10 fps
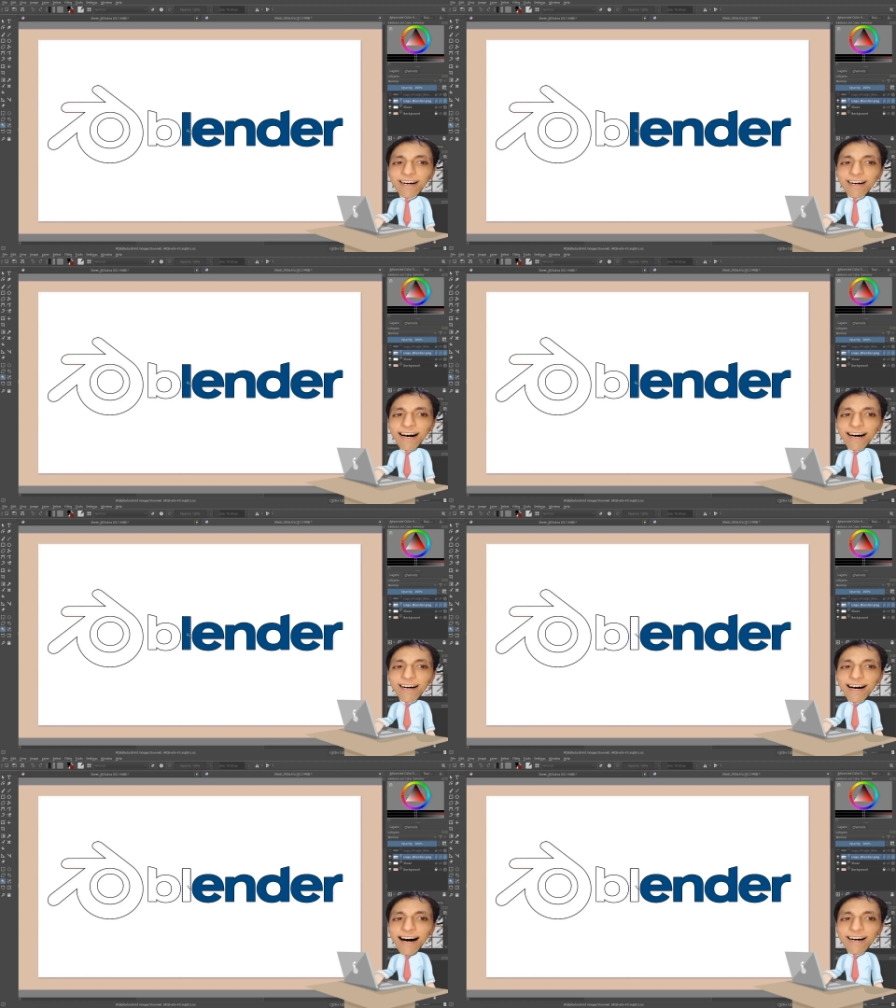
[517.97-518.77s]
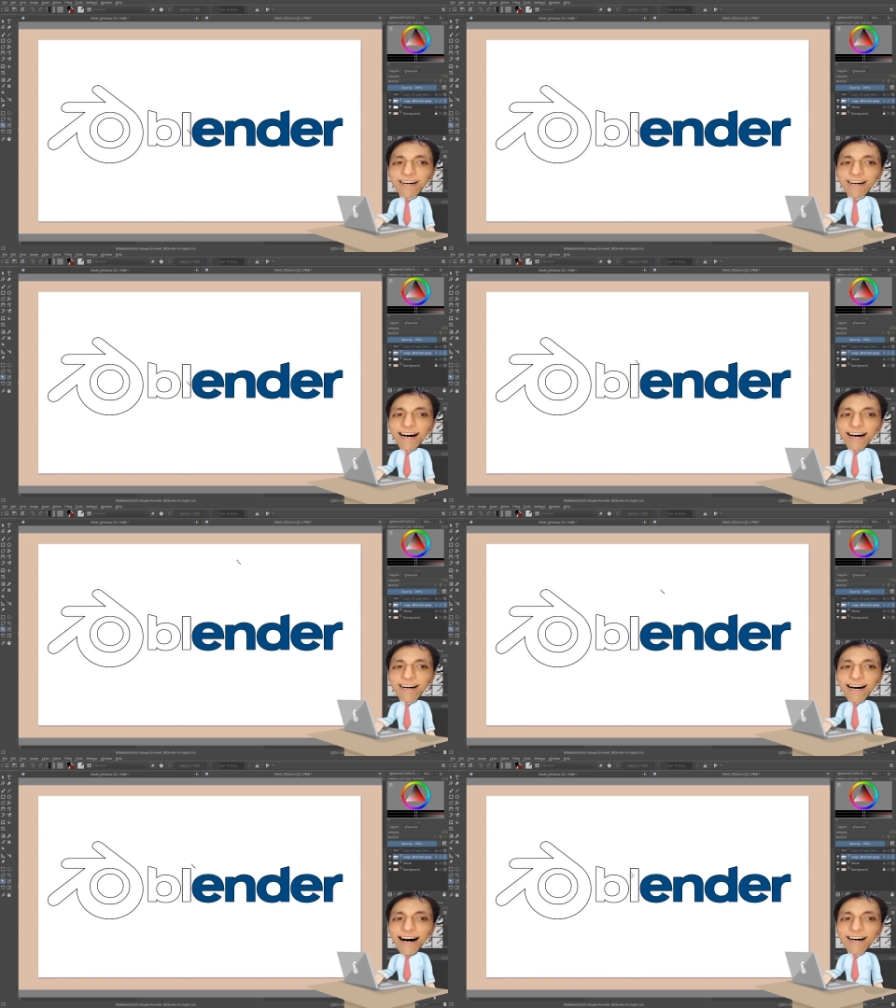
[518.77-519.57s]
If you want to use your
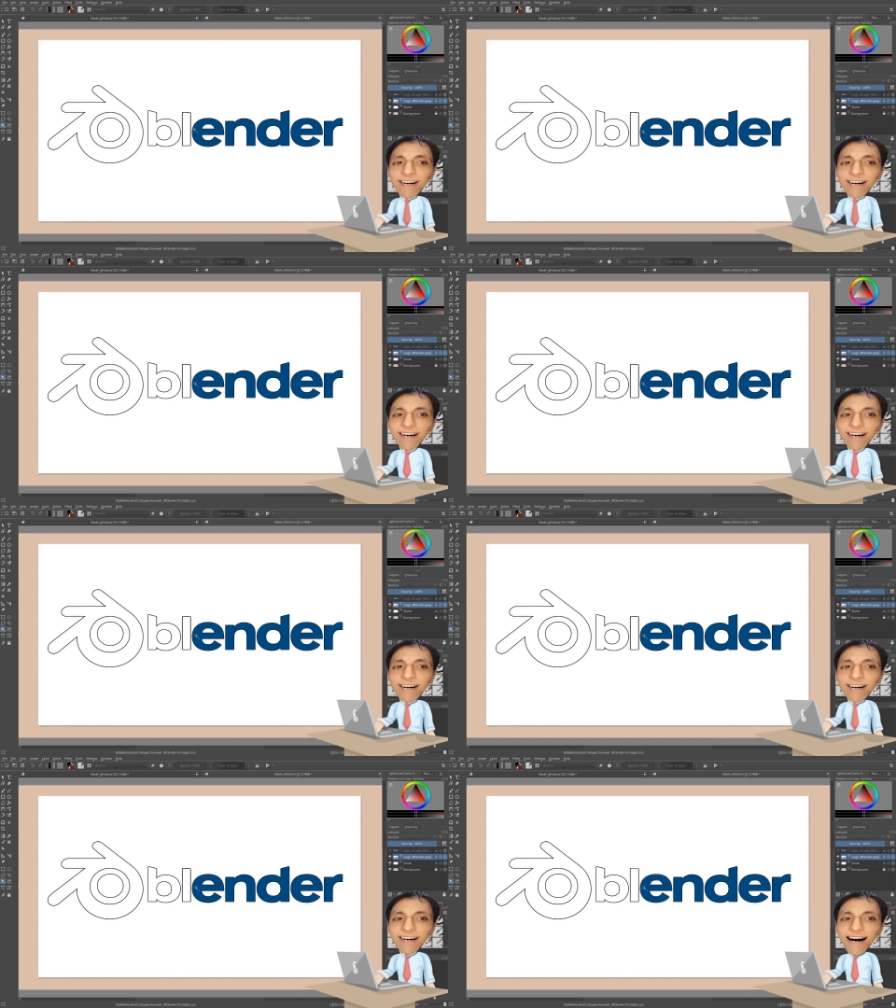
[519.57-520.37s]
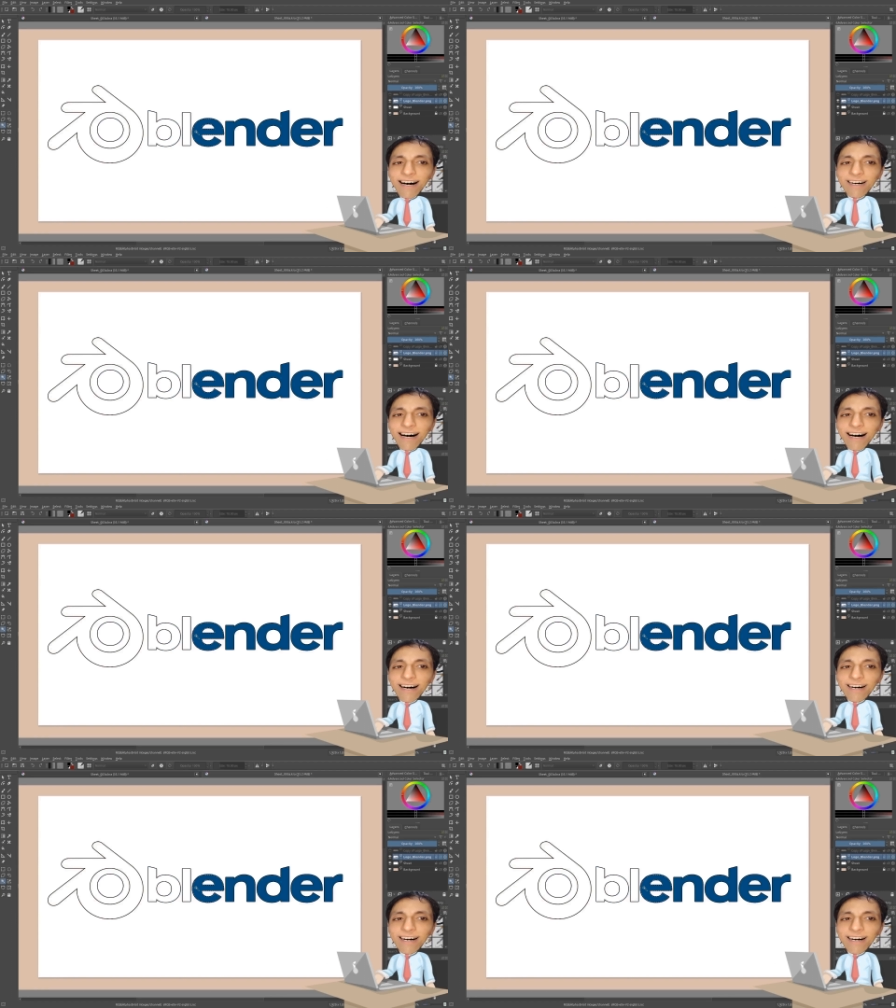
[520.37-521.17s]
own logo, be my
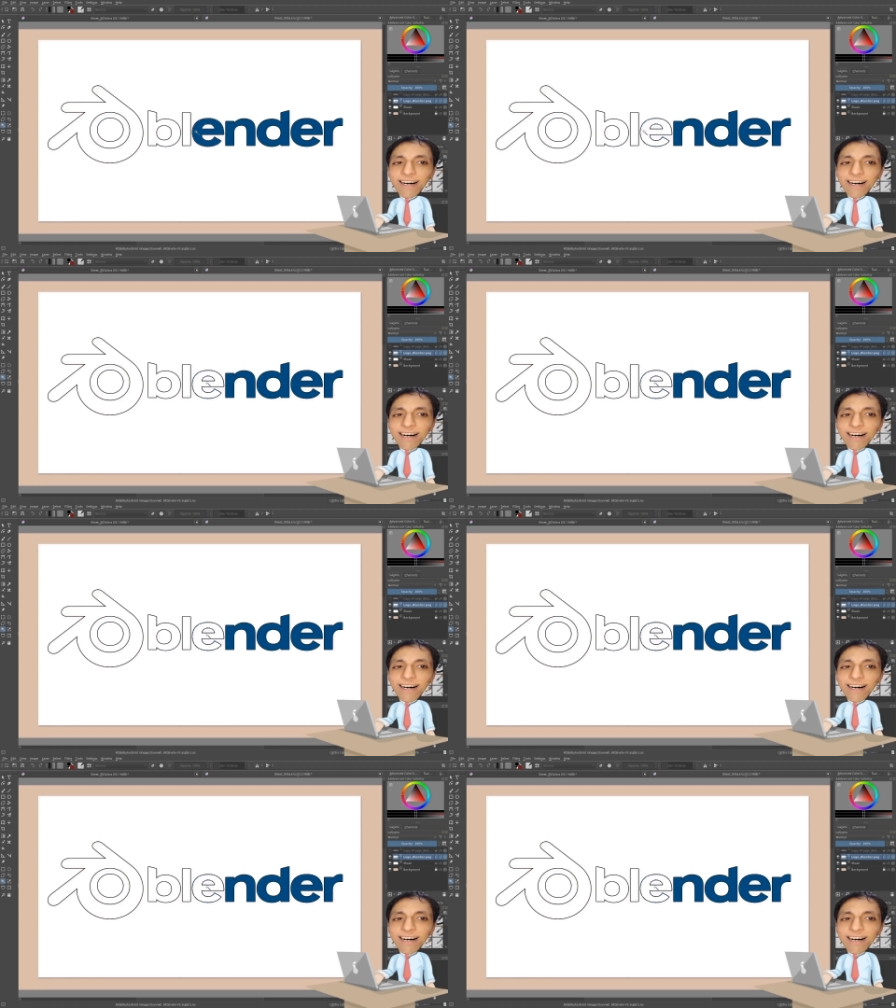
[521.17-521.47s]
guest.